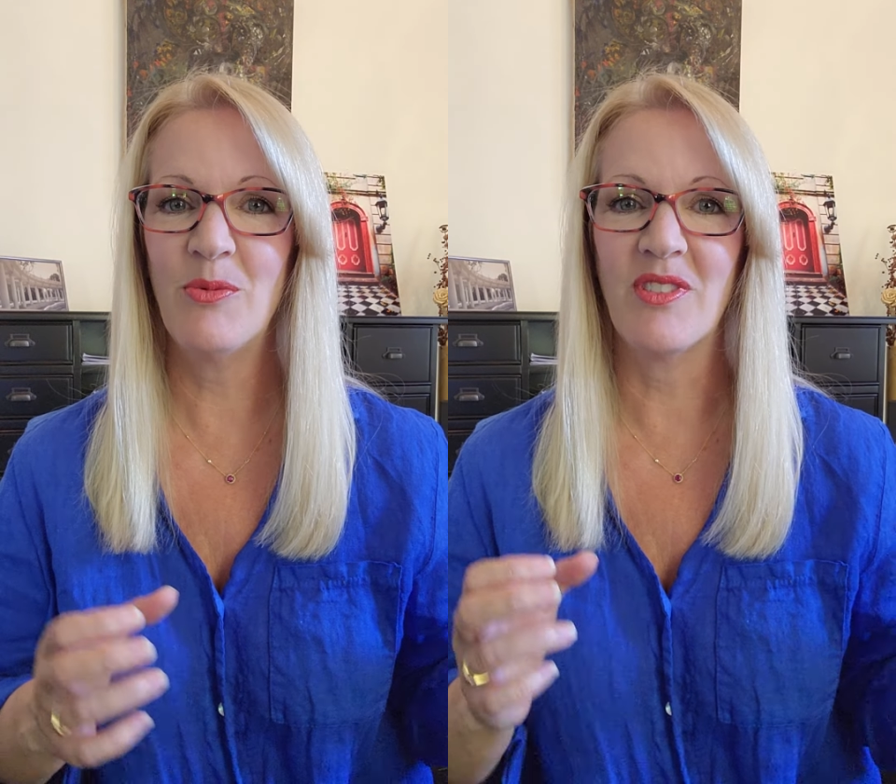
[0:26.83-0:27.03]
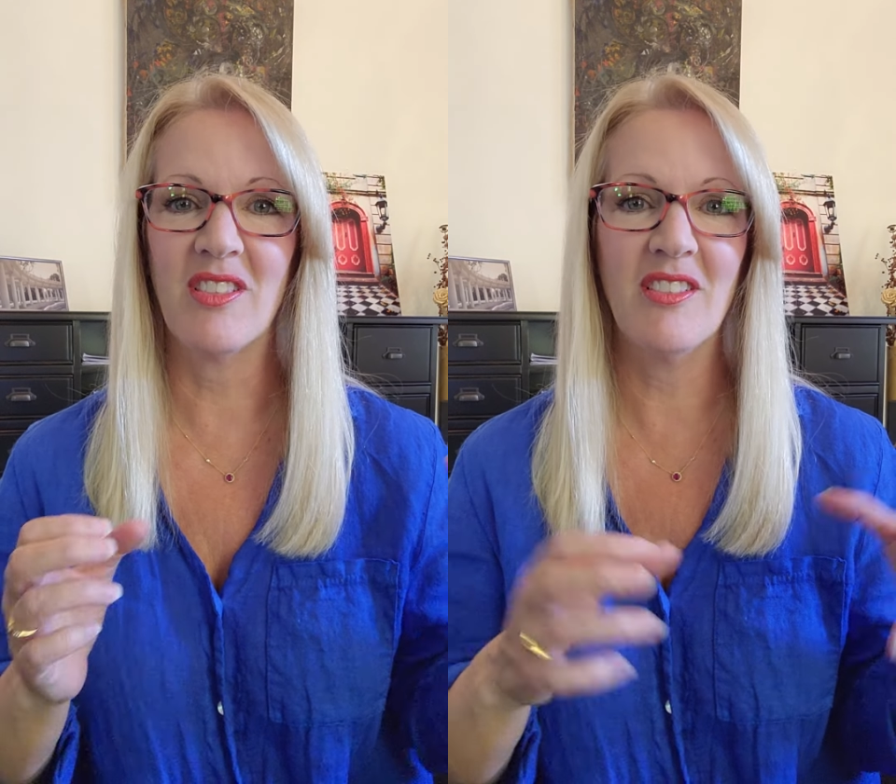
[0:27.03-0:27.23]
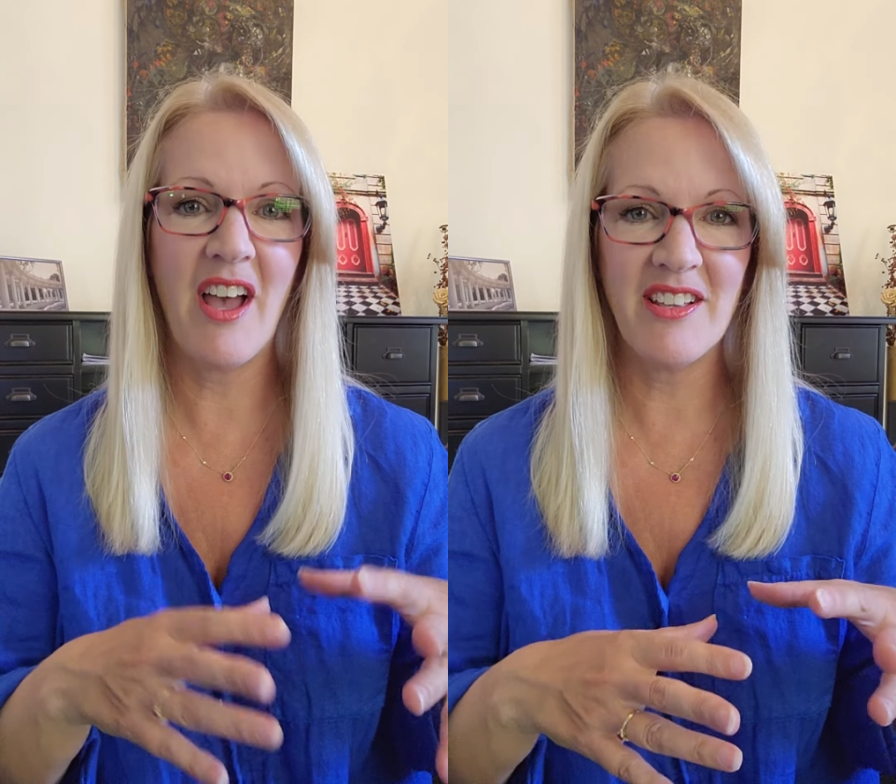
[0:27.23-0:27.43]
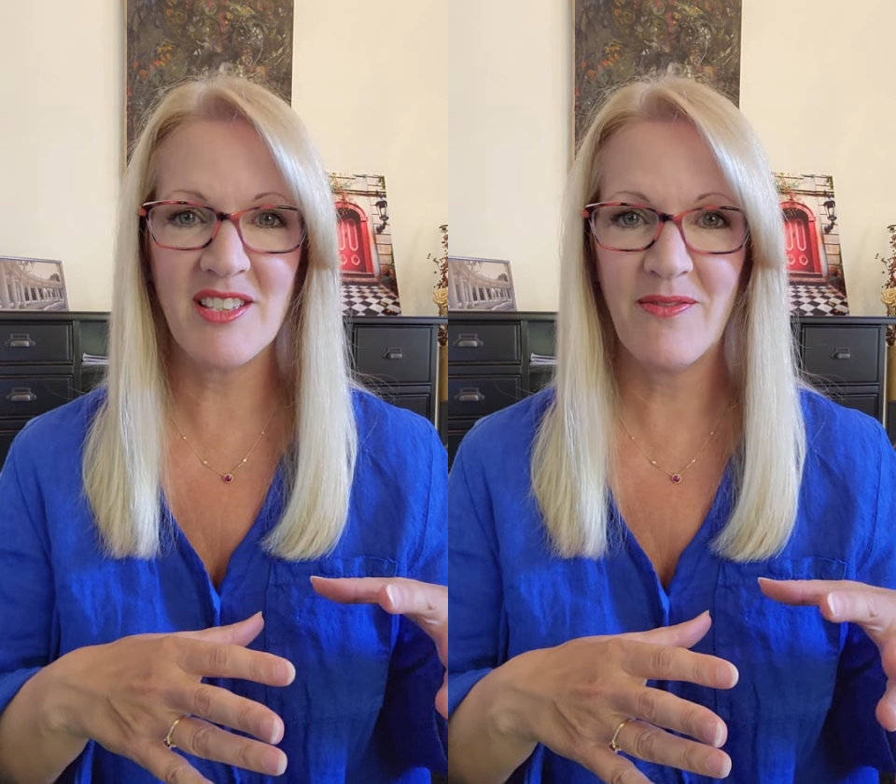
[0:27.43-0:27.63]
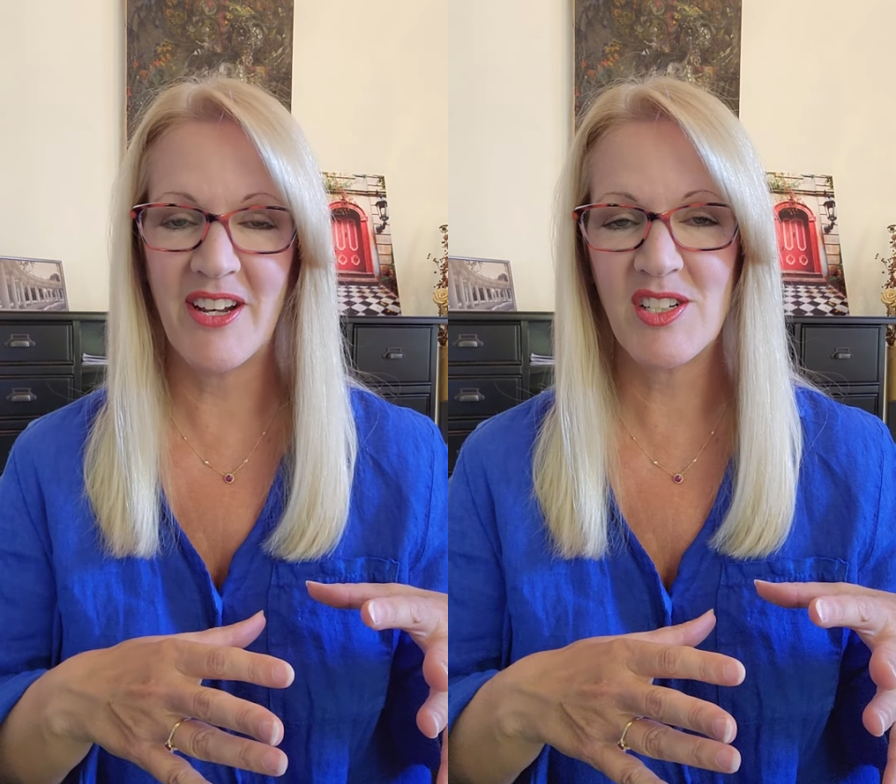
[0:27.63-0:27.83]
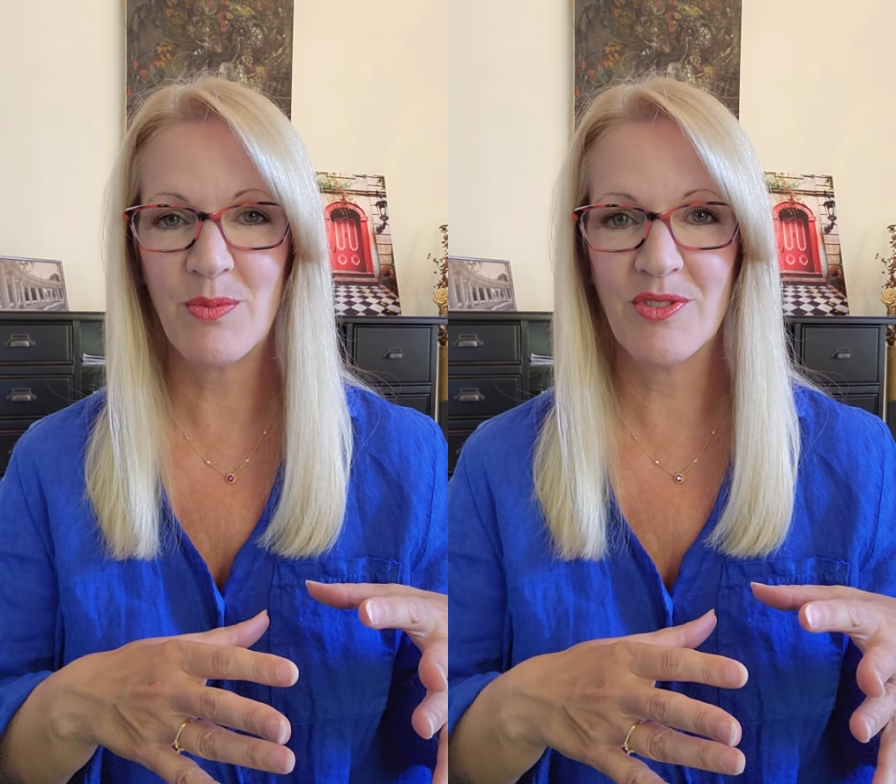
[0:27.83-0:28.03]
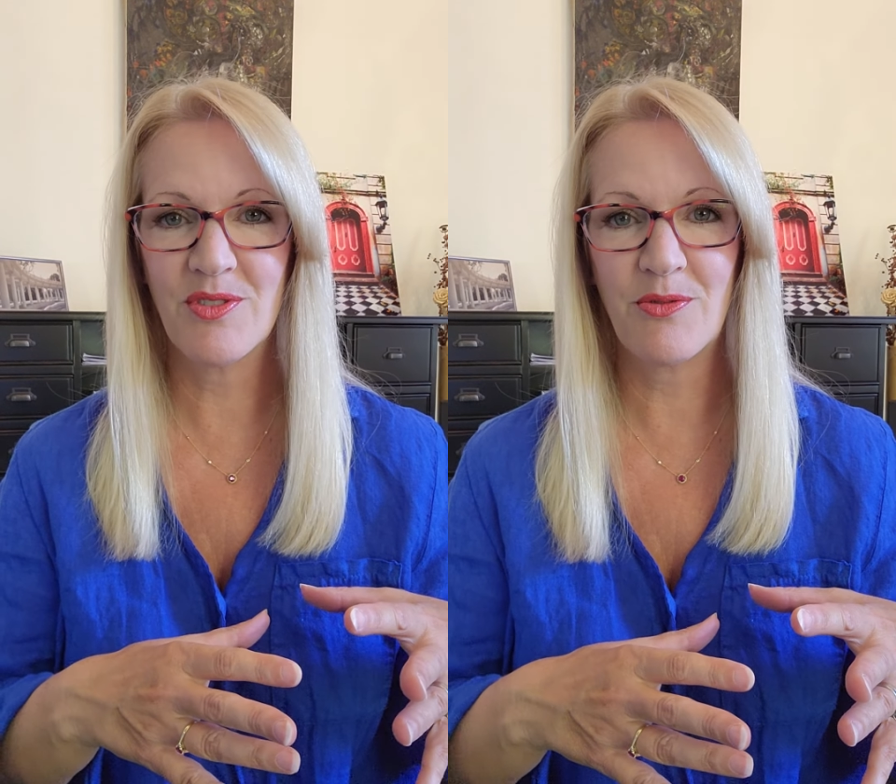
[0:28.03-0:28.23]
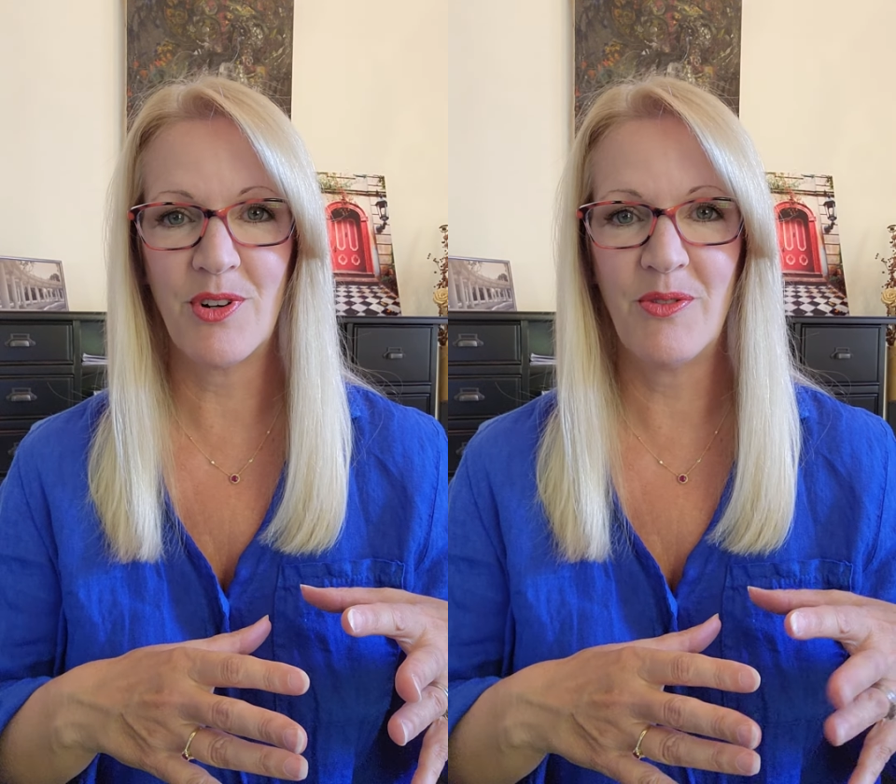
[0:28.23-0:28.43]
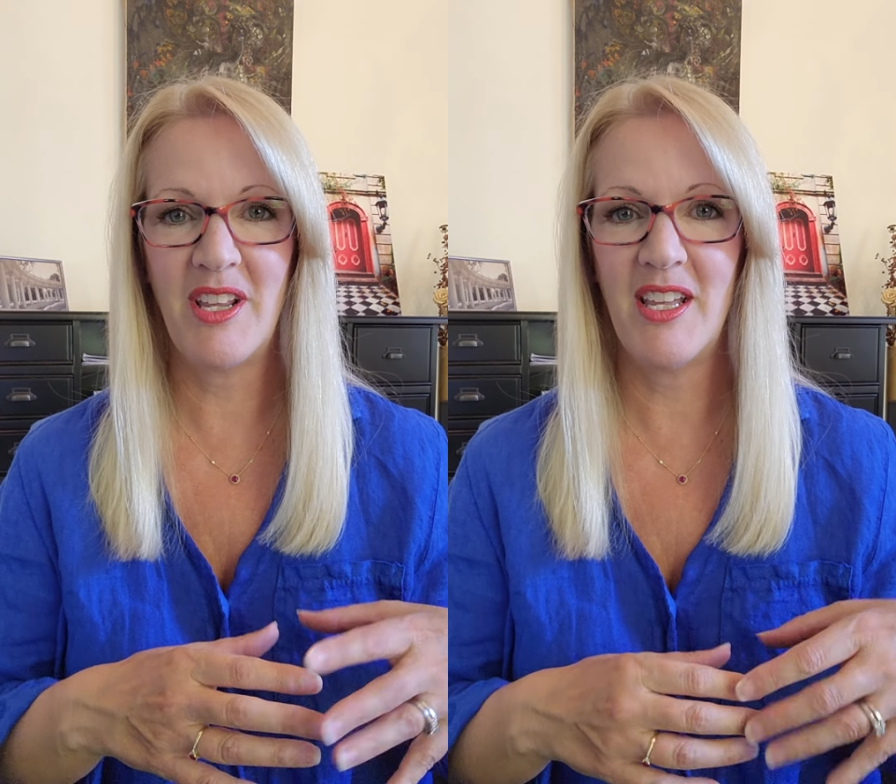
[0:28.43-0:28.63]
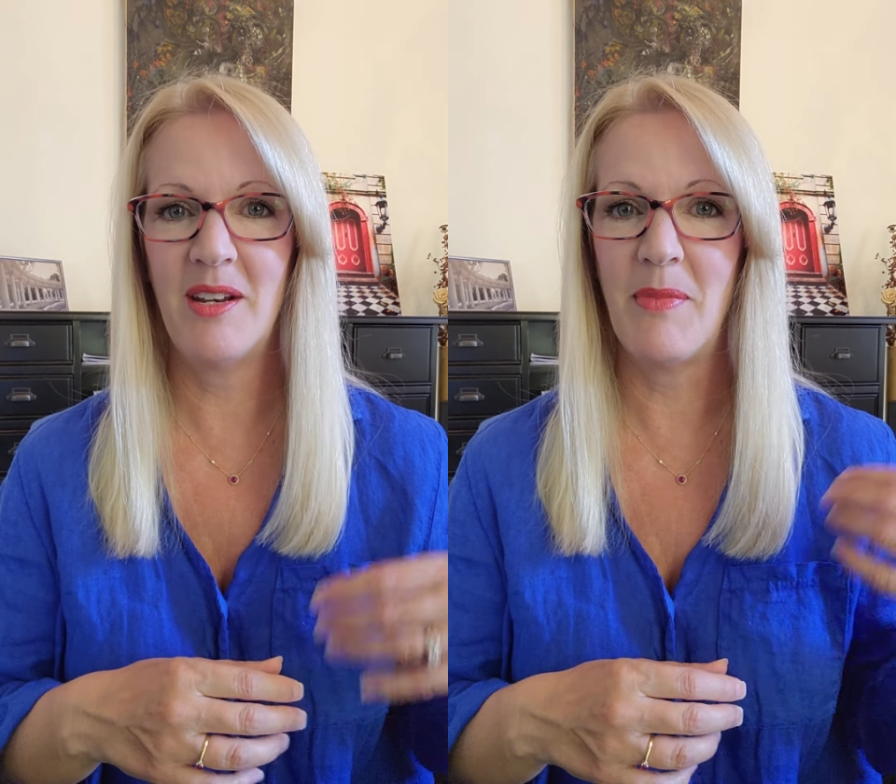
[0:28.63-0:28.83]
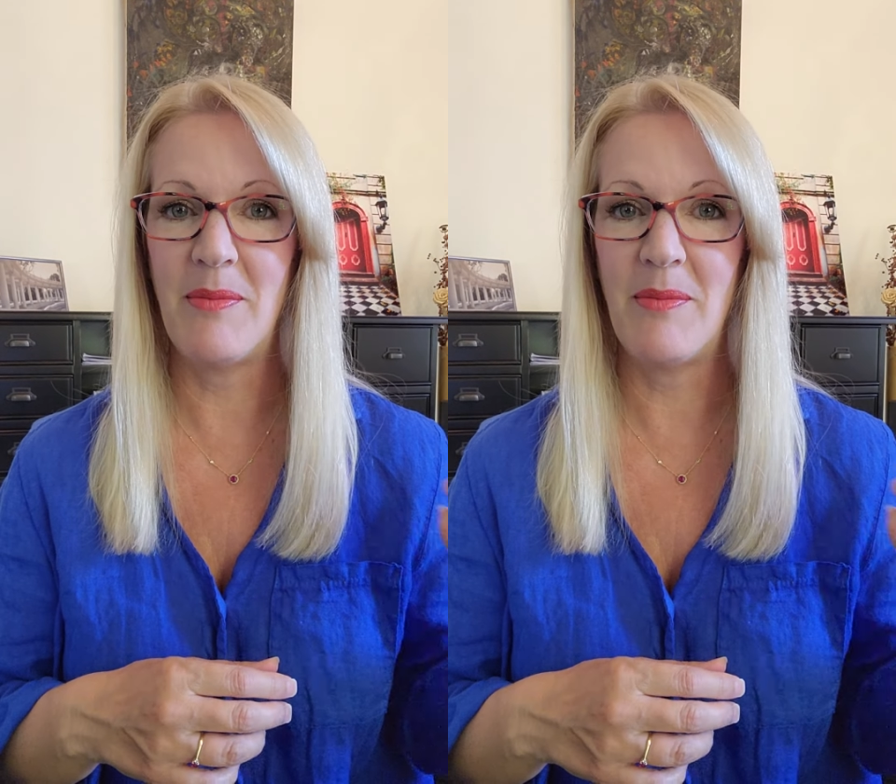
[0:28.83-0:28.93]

with lots of vegetables thrown in,